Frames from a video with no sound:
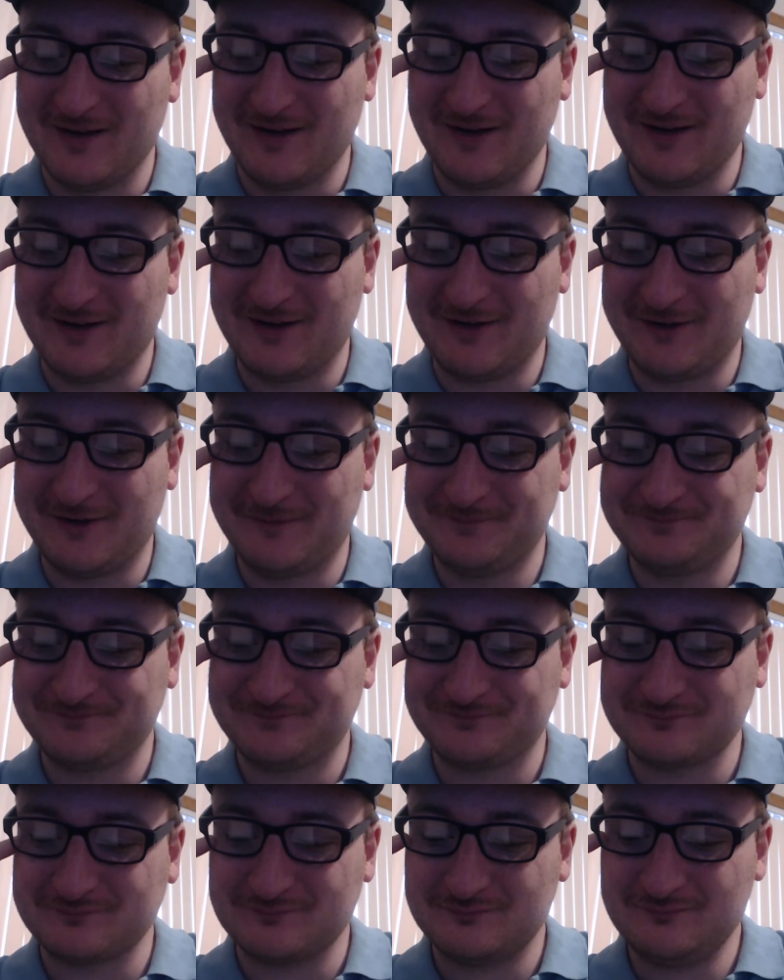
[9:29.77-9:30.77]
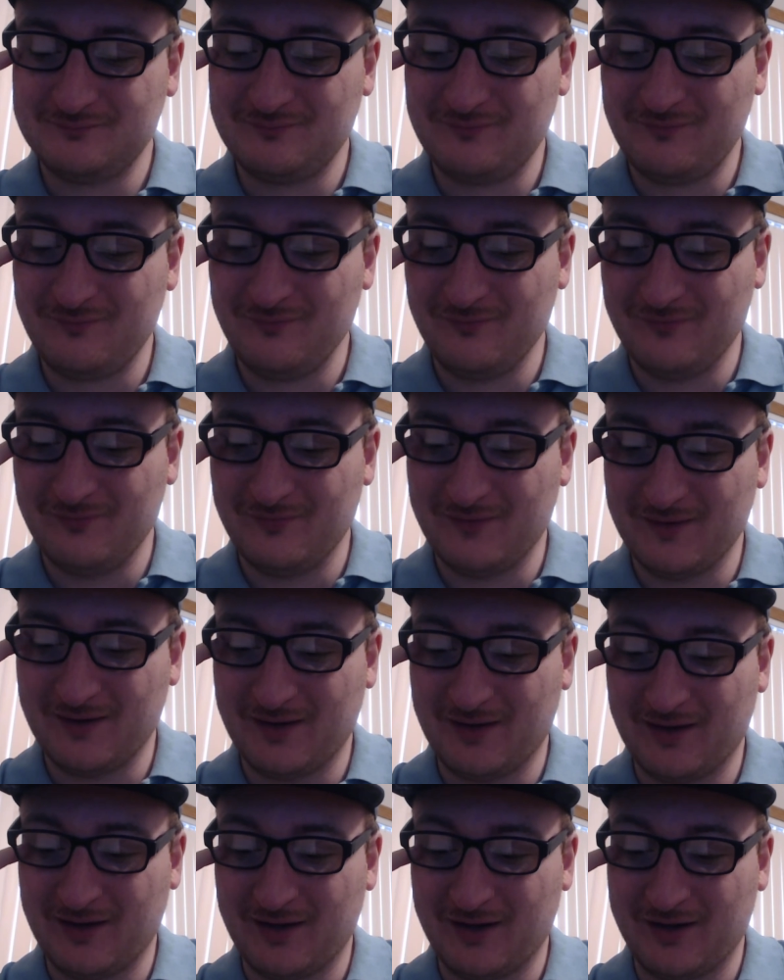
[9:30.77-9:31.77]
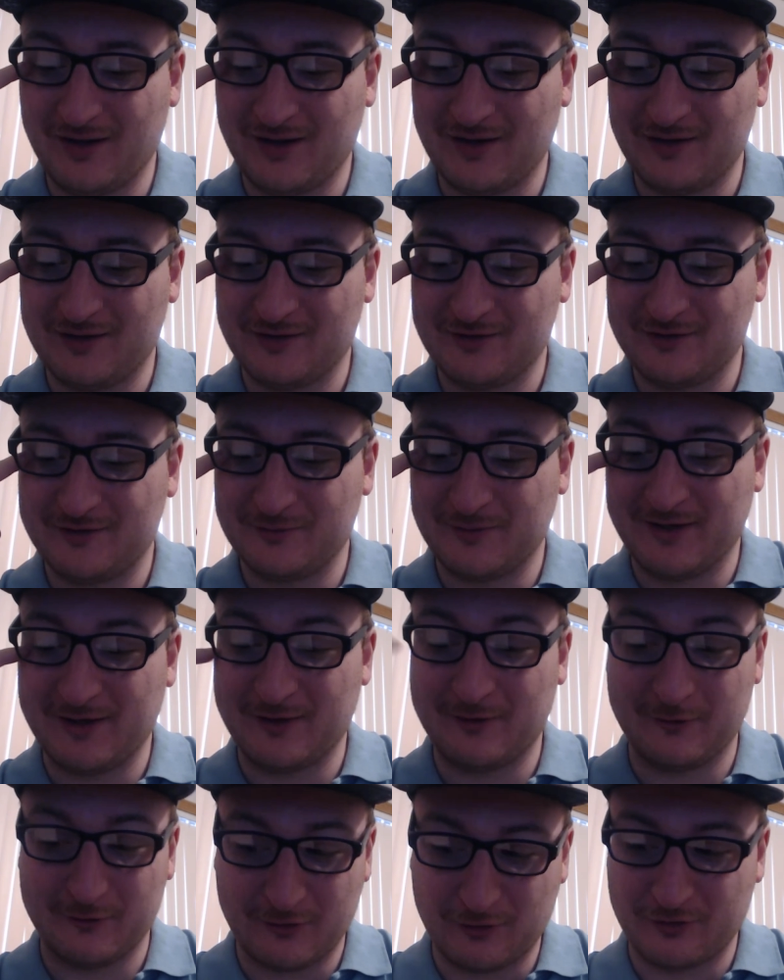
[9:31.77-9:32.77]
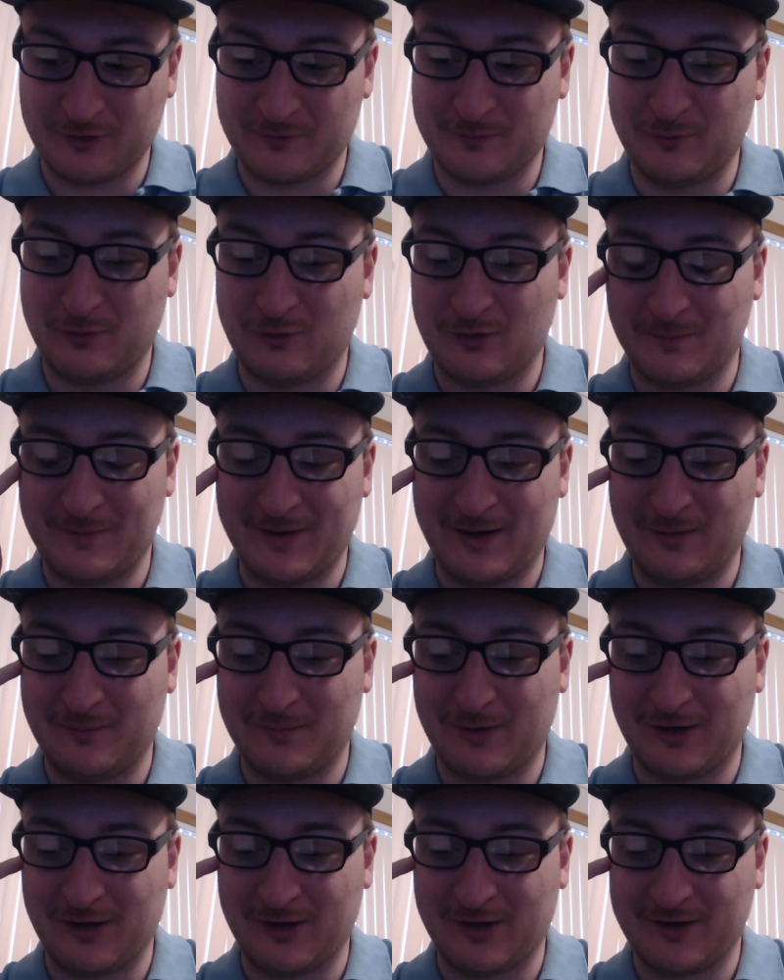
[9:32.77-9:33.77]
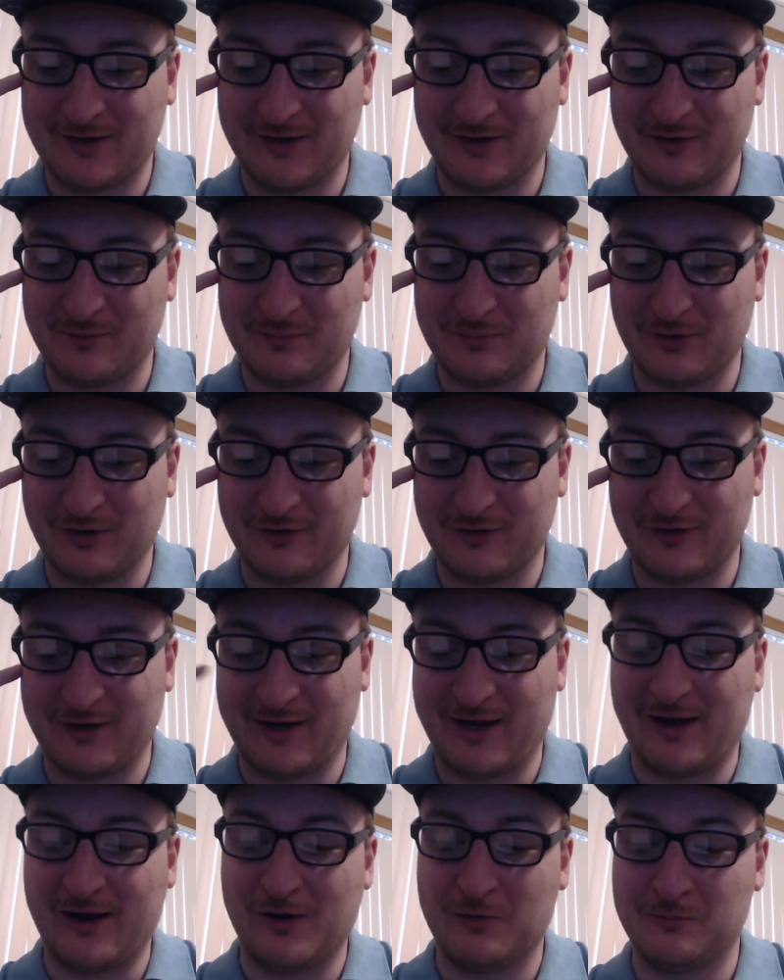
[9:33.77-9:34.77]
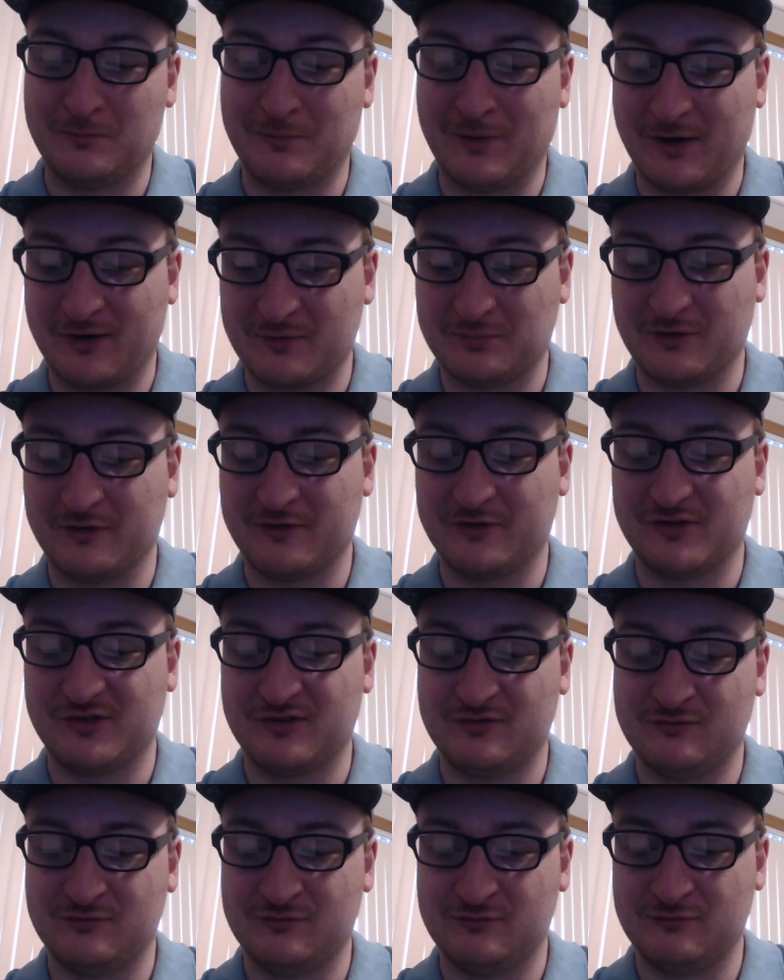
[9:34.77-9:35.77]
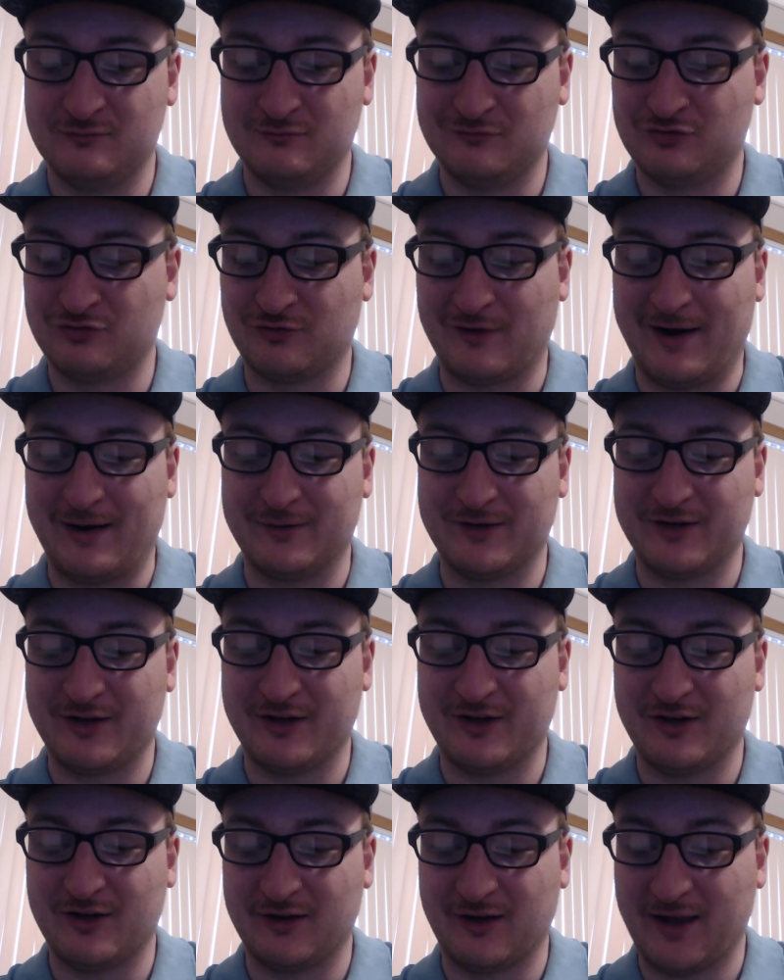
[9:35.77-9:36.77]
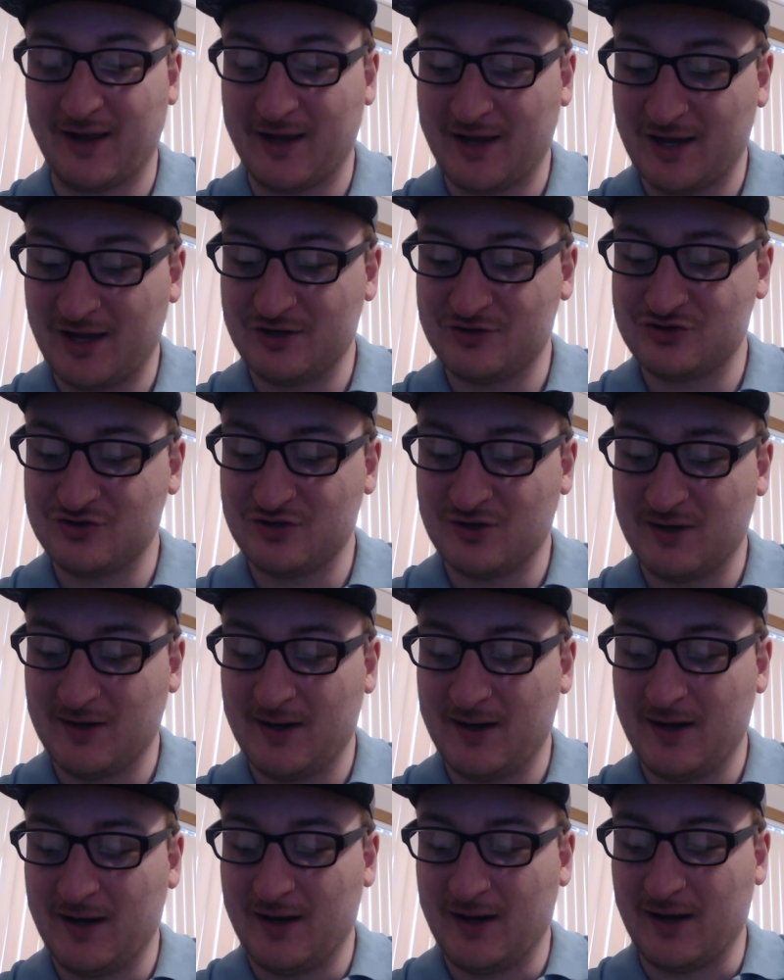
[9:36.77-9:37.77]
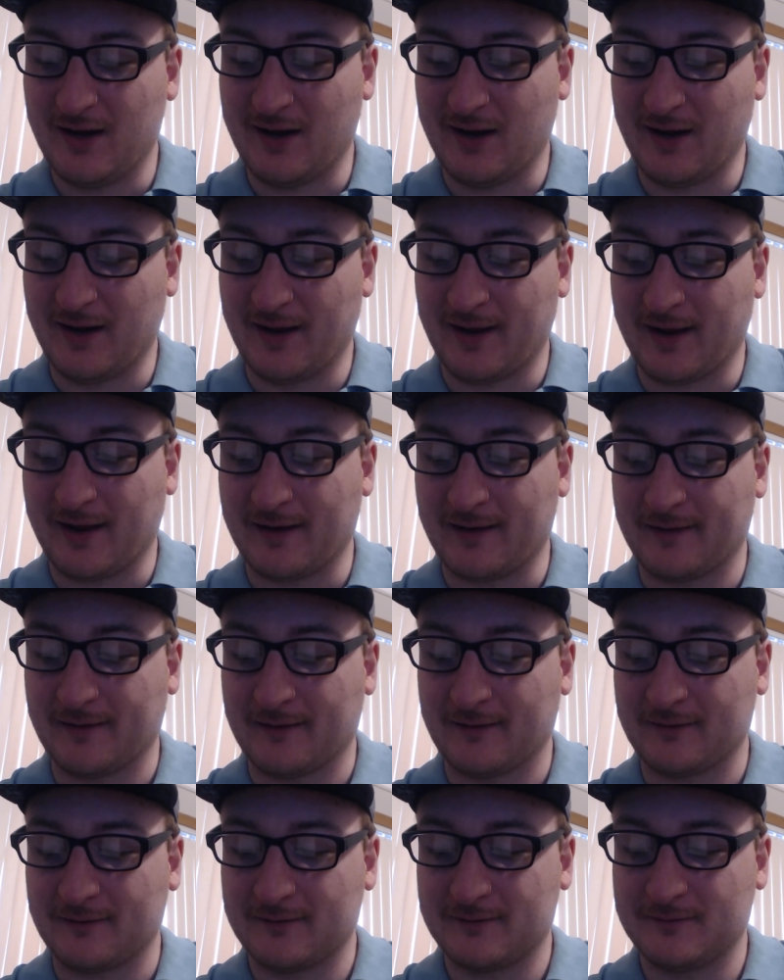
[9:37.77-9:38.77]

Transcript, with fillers: Um, and we get, of course, more about Mark and his brother and how Mark's brother drowned at a young age, and